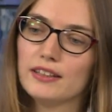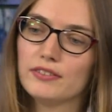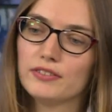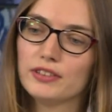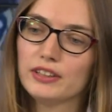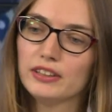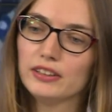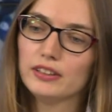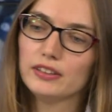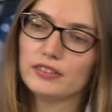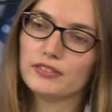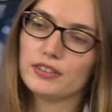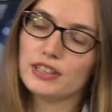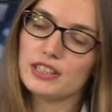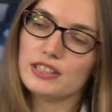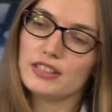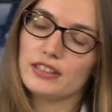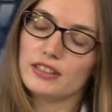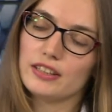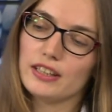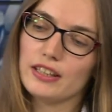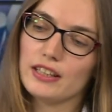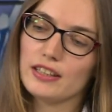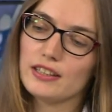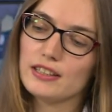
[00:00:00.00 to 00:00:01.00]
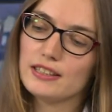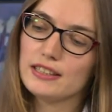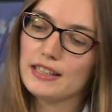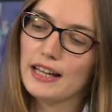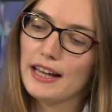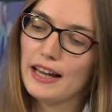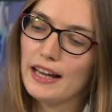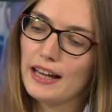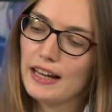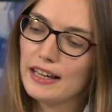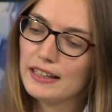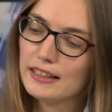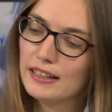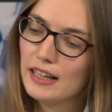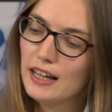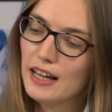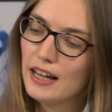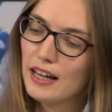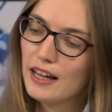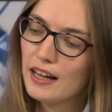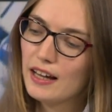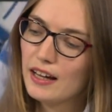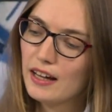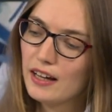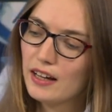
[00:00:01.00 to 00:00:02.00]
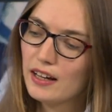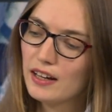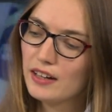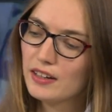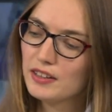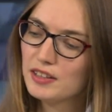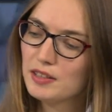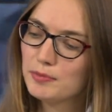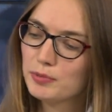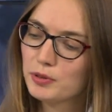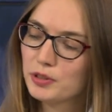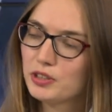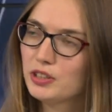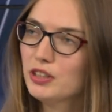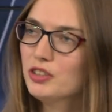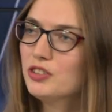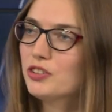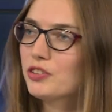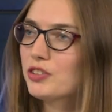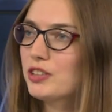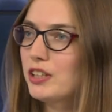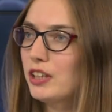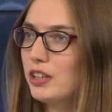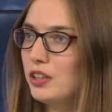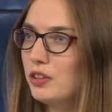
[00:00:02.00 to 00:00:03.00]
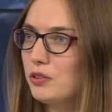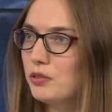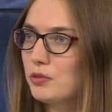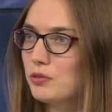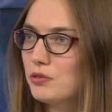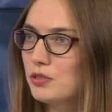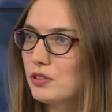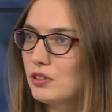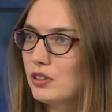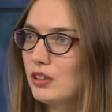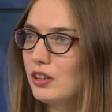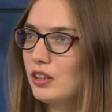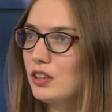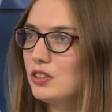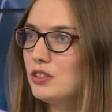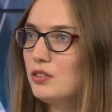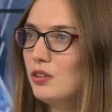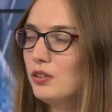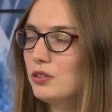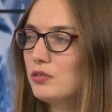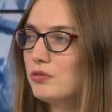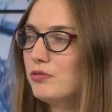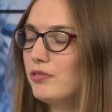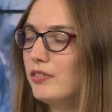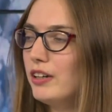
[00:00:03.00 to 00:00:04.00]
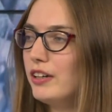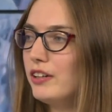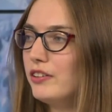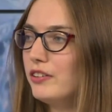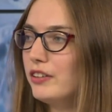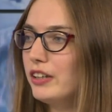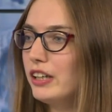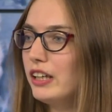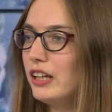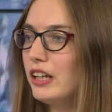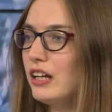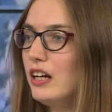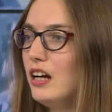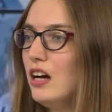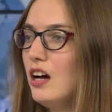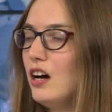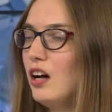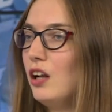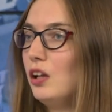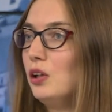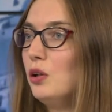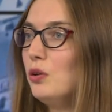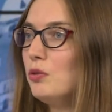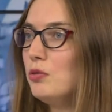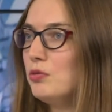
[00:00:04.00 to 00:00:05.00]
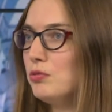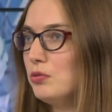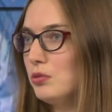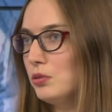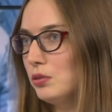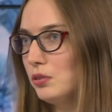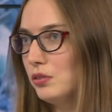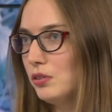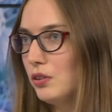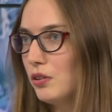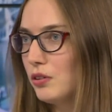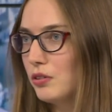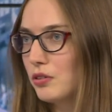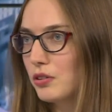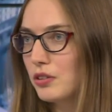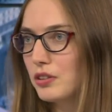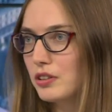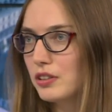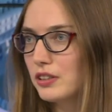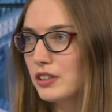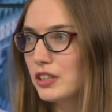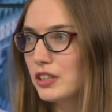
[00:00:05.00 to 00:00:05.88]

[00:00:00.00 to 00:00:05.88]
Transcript: the real reason is that uh, the procedure they use is not very lawful or